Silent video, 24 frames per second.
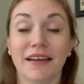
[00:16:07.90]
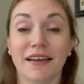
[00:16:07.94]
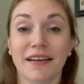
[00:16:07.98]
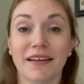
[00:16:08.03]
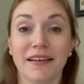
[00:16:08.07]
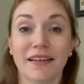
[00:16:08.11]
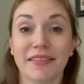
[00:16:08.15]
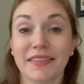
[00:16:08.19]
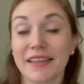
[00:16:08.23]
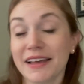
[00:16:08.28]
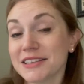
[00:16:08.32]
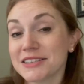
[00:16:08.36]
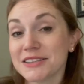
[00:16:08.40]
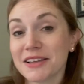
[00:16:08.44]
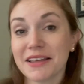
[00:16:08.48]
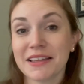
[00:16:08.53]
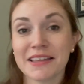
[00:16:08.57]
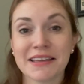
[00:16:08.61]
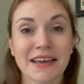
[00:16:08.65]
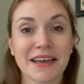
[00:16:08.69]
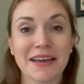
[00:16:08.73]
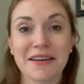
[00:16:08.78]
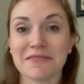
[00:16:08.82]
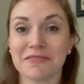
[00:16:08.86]
That's all I
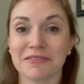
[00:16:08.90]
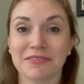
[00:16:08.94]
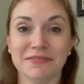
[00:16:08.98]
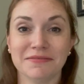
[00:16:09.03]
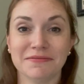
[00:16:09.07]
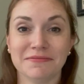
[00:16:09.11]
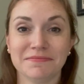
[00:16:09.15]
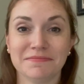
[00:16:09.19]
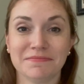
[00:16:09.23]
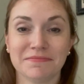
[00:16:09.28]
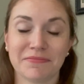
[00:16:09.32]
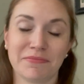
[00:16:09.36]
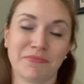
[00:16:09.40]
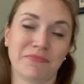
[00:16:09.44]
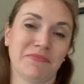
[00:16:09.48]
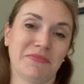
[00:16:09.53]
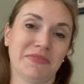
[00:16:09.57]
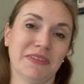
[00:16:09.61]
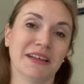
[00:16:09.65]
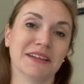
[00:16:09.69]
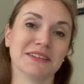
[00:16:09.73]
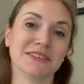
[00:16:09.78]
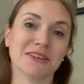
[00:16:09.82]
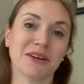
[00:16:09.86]
have.
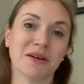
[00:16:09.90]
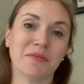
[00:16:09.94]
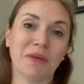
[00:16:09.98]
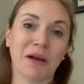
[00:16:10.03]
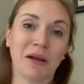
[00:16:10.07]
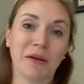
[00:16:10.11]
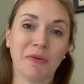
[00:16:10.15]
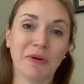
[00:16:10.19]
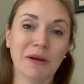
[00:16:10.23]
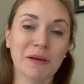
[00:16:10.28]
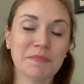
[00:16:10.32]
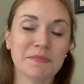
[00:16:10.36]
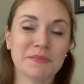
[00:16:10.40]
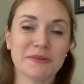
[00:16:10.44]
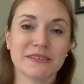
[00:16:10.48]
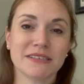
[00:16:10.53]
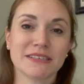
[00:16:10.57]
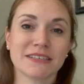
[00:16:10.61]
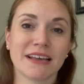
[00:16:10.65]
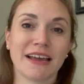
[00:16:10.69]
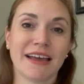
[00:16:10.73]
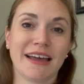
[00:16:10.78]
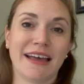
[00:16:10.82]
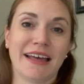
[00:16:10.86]
That's all my
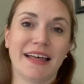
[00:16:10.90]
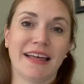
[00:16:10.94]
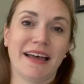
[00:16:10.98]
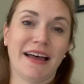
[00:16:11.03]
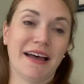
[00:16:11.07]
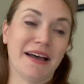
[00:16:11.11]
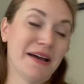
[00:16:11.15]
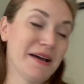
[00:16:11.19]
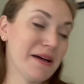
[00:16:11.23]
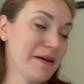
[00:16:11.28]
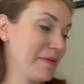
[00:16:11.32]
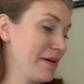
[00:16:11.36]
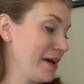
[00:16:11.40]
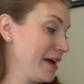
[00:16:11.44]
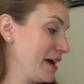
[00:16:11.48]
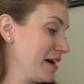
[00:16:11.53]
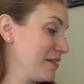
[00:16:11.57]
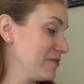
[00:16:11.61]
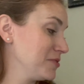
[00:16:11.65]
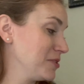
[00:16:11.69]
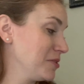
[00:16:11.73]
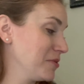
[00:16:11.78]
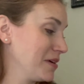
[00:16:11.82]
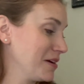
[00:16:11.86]
whips. I
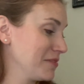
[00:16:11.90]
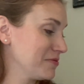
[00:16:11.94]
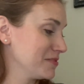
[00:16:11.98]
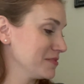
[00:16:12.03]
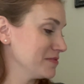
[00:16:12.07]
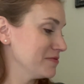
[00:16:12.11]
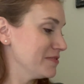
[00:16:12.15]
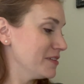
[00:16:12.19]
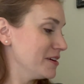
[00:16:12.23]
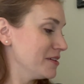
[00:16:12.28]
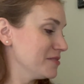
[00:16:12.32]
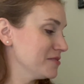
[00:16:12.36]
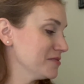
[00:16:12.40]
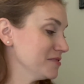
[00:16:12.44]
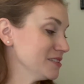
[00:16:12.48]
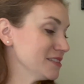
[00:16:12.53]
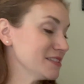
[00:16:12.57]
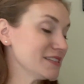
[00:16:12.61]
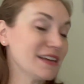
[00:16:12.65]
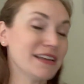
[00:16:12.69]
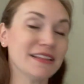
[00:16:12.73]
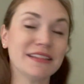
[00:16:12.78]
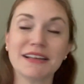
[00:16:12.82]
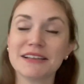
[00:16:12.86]
have no
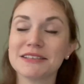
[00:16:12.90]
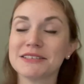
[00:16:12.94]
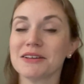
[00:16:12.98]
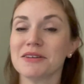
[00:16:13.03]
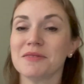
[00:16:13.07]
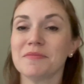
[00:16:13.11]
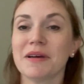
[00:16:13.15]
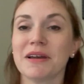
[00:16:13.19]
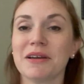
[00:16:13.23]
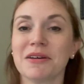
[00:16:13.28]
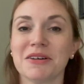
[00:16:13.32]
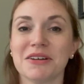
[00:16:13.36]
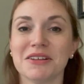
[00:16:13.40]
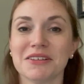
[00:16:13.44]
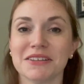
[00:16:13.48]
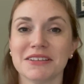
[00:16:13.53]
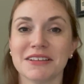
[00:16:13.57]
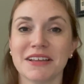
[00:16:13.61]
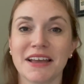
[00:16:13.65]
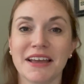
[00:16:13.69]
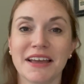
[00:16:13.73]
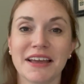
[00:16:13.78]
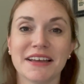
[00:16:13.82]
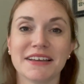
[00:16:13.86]
FFOs, and that's all my haul.
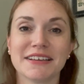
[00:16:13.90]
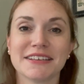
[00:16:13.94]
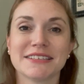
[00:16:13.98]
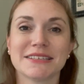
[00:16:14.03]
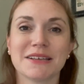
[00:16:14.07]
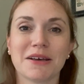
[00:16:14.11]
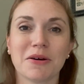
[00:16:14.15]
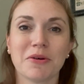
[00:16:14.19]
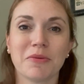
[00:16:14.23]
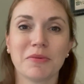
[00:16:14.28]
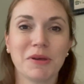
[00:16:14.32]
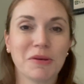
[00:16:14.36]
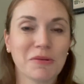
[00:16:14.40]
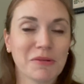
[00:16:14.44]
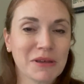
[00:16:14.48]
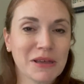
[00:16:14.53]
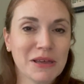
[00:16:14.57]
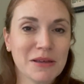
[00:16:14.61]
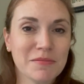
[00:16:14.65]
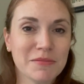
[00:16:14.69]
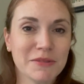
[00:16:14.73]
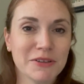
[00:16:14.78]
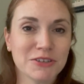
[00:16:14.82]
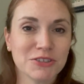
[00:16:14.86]
So we will
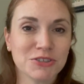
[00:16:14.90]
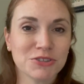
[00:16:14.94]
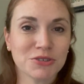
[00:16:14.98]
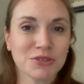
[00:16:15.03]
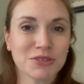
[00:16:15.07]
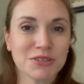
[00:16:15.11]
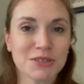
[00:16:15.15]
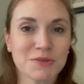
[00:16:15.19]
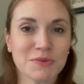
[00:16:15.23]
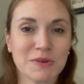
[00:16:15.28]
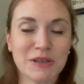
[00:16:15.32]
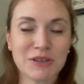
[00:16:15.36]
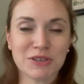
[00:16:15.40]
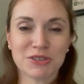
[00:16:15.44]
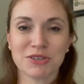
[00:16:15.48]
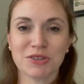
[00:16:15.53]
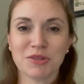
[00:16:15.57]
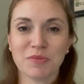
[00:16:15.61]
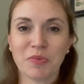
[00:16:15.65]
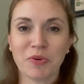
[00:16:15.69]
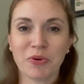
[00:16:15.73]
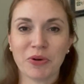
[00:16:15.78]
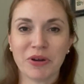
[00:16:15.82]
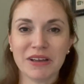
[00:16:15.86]
keep this short, sweet, and to
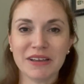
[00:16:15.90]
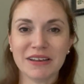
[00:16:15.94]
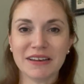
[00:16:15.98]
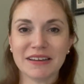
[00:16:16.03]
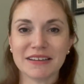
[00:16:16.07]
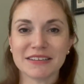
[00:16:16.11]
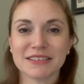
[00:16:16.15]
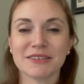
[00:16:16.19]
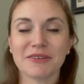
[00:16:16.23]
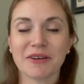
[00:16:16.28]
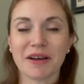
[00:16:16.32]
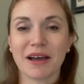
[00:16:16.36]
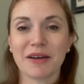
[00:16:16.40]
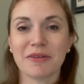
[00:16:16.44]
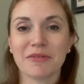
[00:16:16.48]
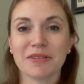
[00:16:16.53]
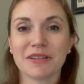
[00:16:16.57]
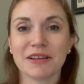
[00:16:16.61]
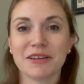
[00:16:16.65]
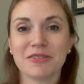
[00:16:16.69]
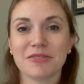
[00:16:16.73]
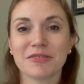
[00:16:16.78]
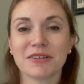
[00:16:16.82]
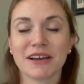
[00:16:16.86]
the point. So I will
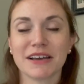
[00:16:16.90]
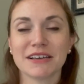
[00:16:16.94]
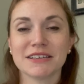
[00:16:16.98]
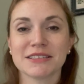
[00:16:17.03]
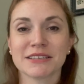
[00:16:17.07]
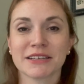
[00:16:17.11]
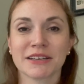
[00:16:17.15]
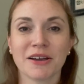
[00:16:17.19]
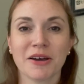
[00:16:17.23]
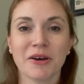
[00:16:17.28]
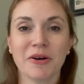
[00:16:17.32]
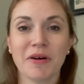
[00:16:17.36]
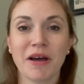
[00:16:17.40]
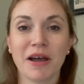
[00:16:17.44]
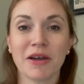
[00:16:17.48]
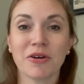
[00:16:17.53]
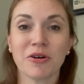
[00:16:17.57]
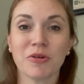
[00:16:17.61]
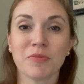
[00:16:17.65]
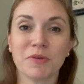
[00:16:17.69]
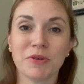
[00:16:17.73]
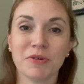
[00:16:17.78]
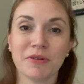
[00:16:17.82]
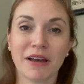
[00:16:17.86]
let you guys go. I
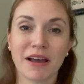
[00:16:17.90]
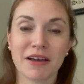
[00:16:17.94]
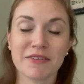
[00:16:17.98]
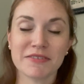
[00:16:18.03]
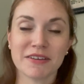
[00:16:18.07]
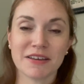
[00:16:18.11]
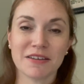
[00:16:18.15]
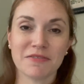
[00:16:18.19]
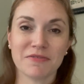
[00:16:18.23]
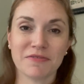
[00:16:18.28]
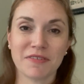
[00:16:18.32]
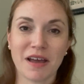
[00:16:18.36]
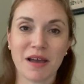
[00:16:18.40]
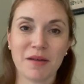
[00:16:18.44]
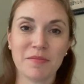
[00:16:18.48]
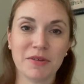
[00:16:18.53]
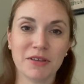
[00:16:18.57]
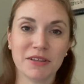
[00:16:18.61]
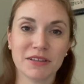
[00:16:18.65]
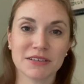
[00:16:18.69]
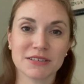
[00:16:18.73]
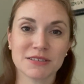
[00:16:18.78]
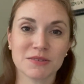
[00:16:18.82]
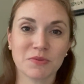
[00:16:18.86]
hope you have a
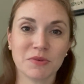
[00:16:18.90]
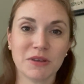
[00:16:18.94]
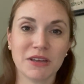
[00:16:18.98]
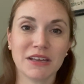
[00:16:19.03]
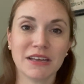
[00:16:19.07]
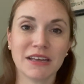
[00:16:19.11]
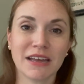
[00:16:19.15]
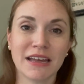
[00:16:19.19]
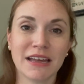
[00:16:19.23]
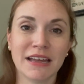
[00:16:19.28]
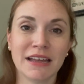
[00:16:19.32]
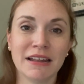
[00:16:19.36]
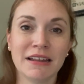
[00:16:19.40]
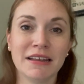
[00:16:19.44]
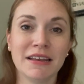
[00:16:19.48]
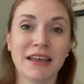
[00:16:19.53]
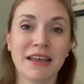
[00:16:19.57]
fabulous weekend.